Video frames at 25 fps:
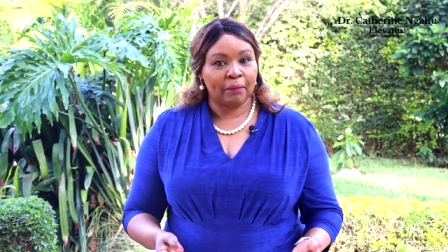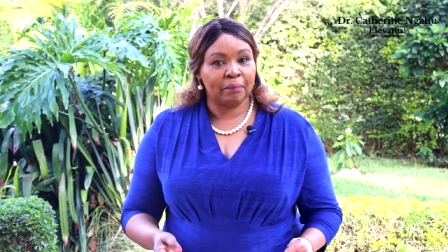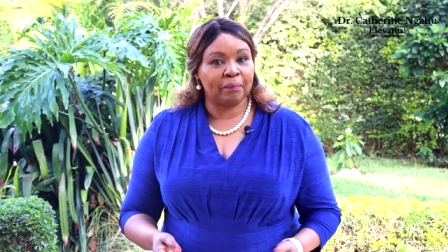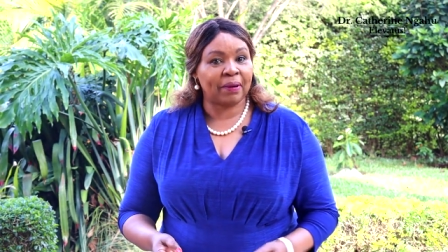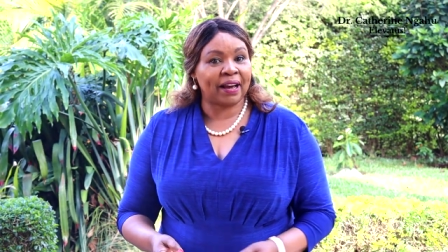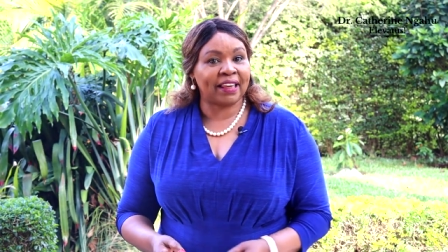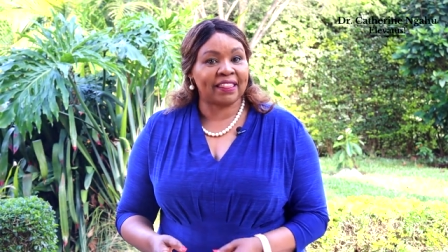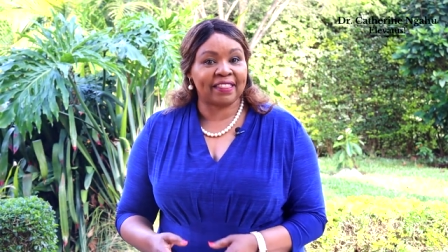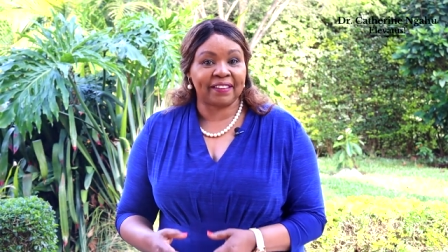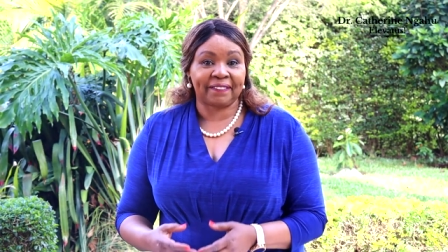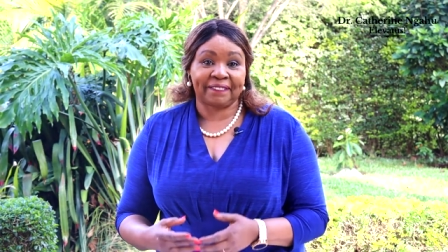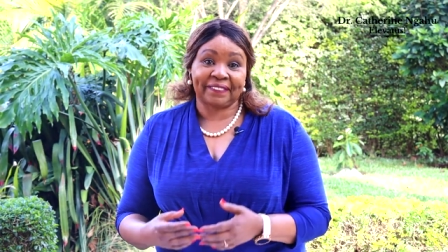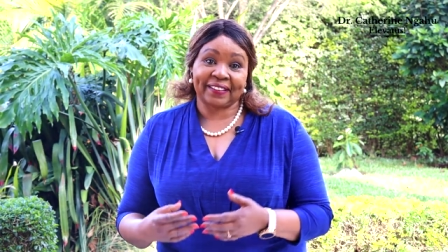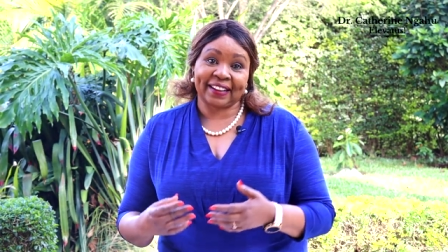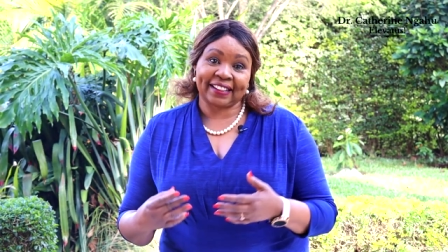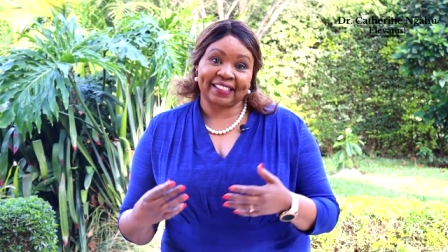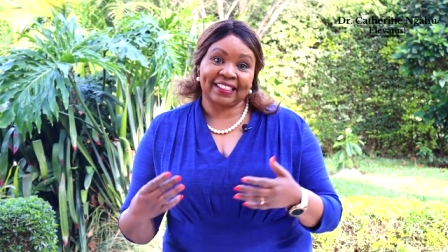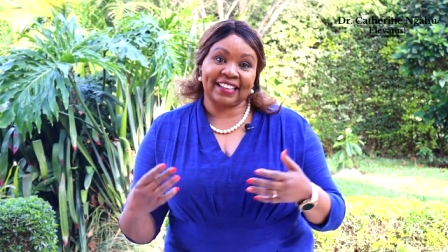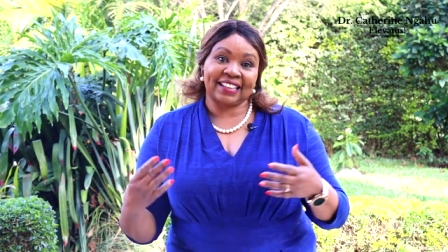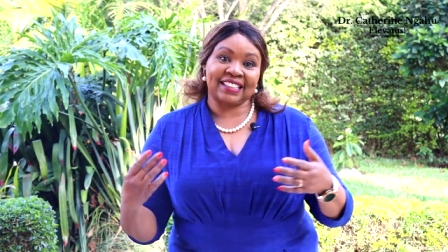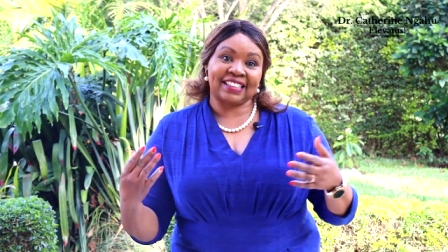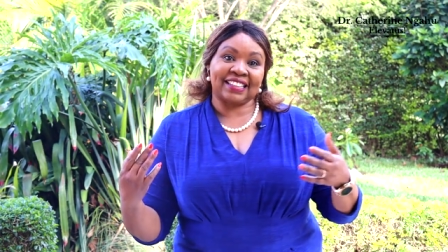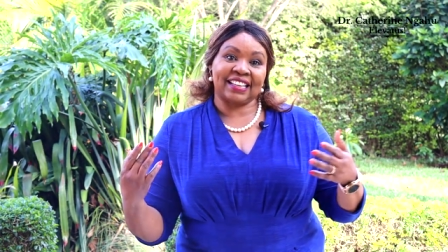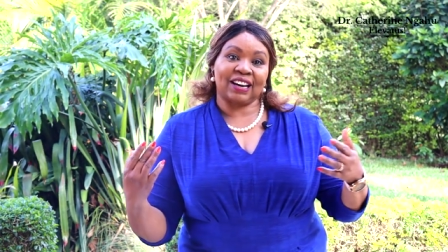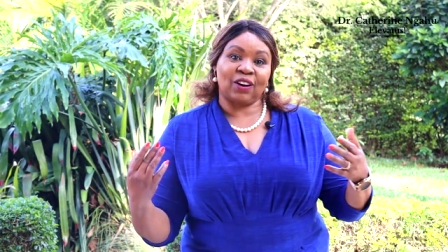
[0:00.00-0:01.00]
by the fact
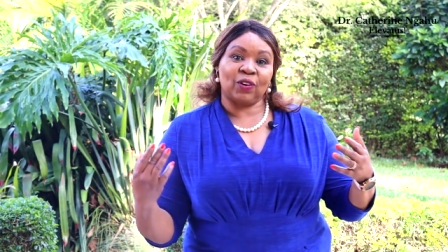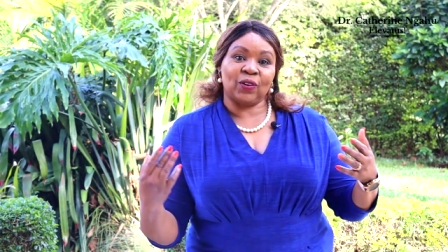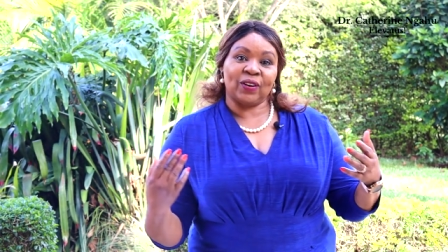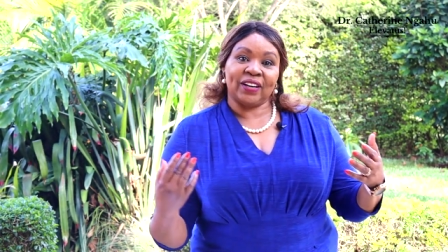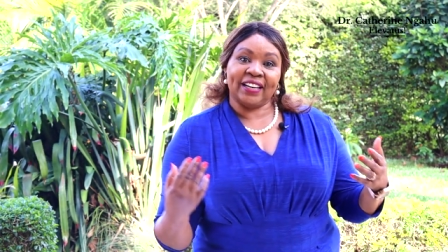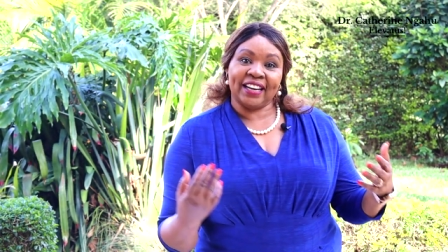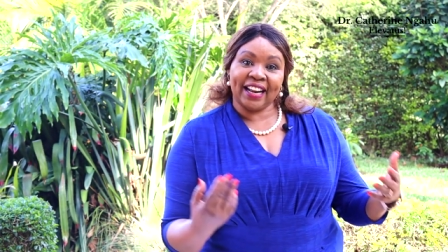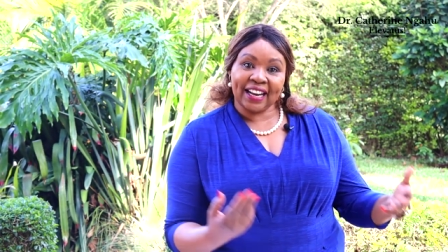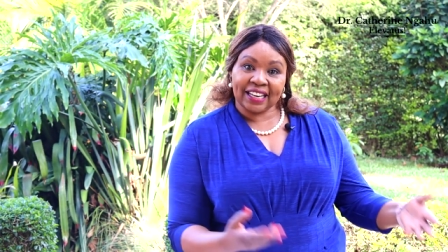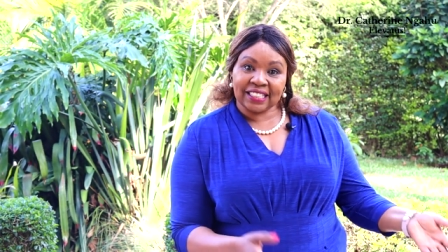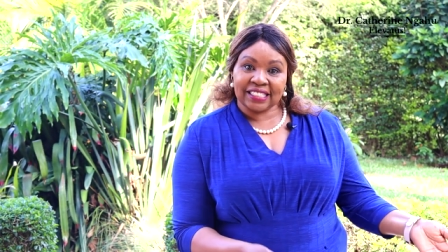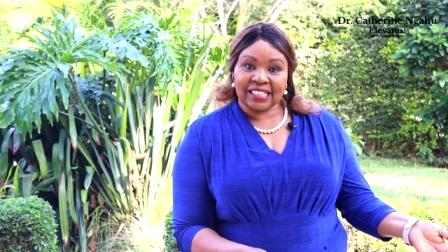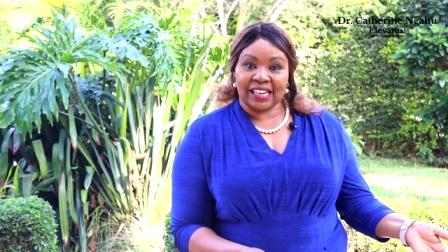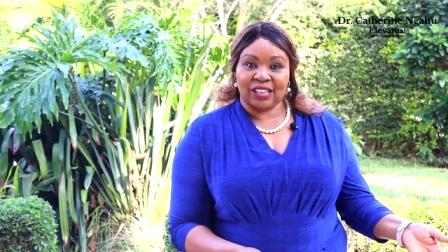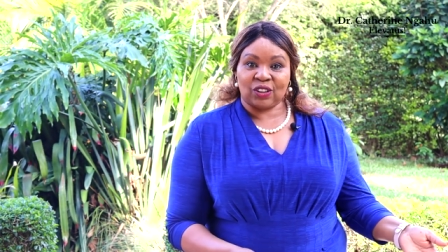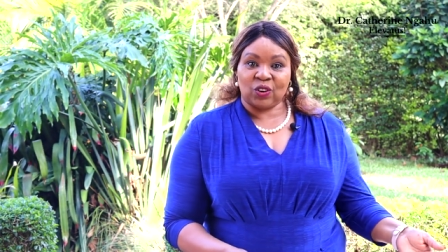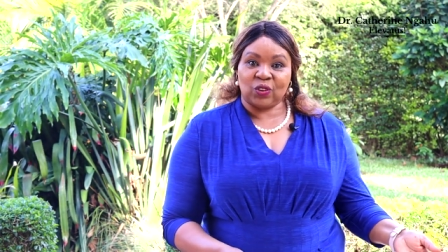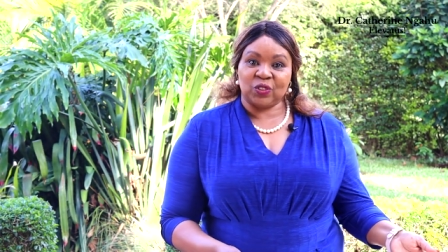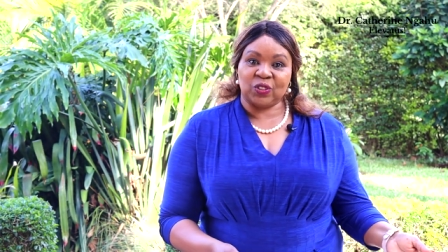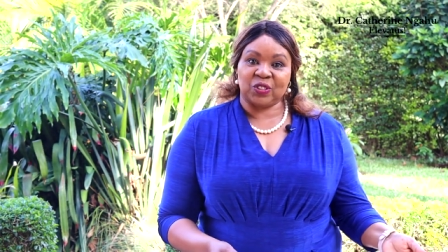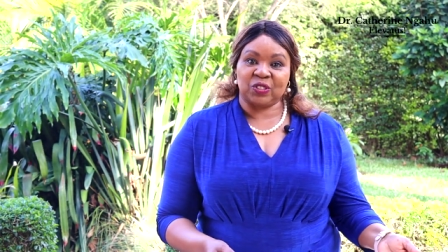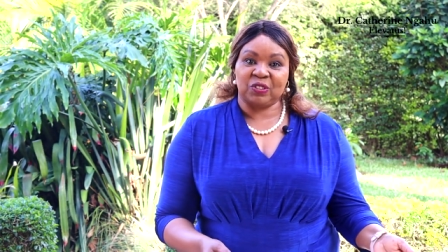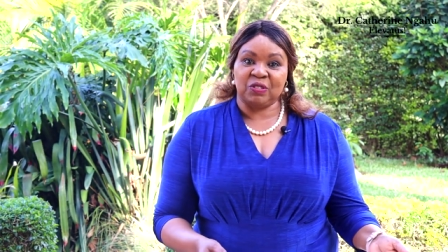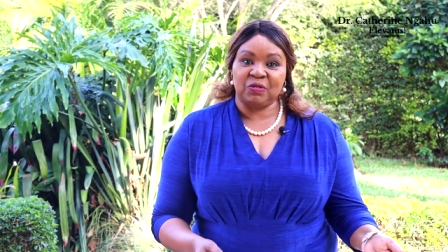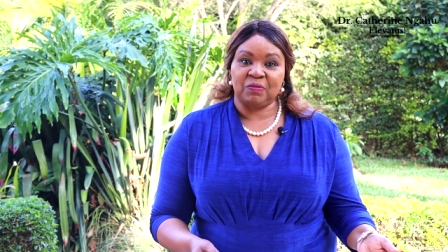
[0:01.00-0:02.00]
that the connected
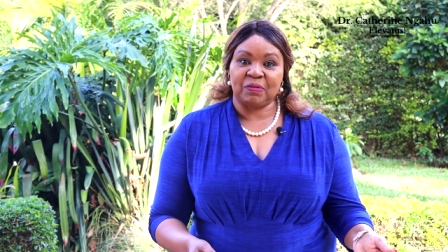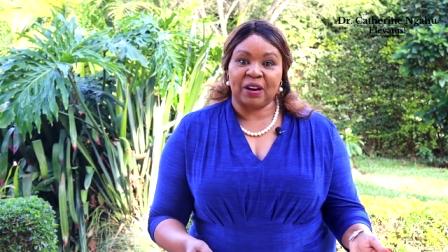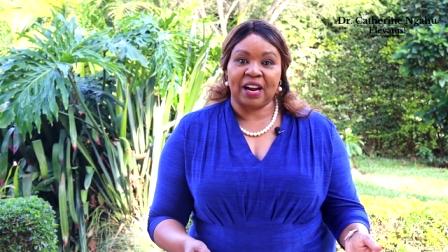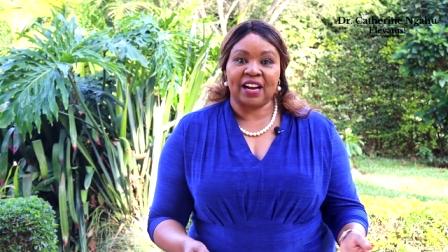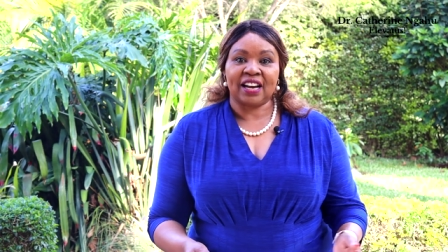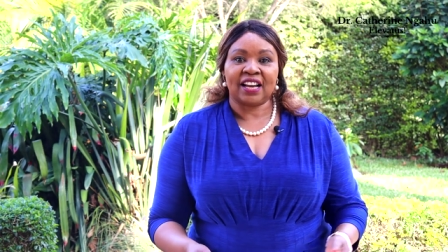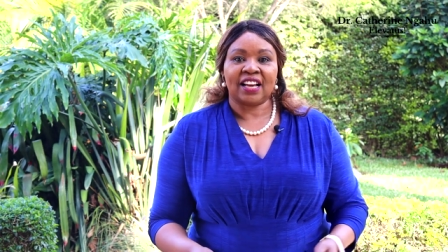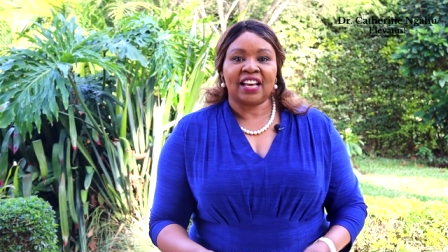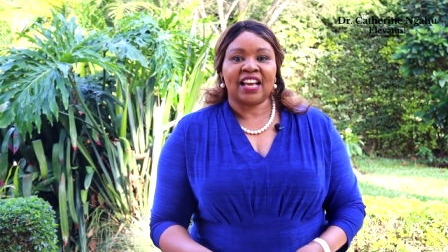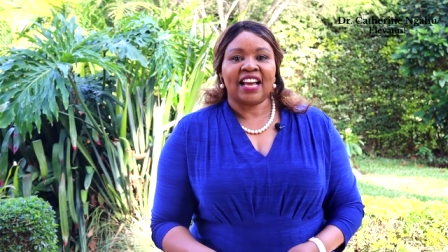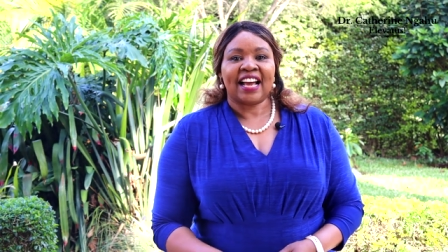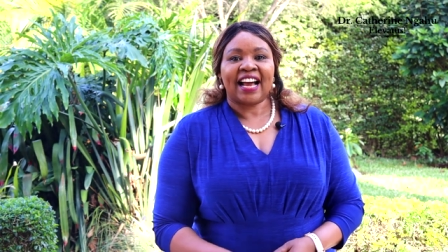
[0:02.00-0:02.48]
consumer